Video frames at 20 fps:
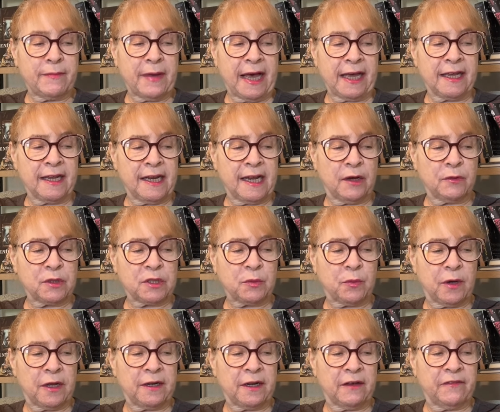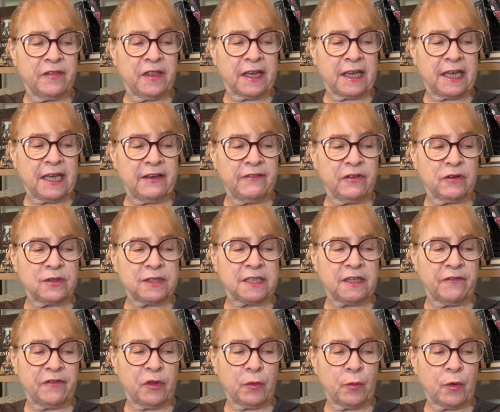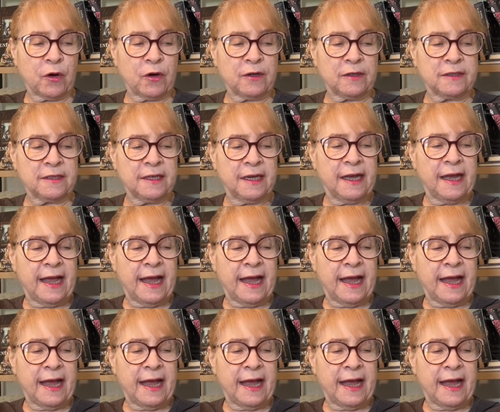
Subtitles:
Maggie-Now was one of the givers of the world,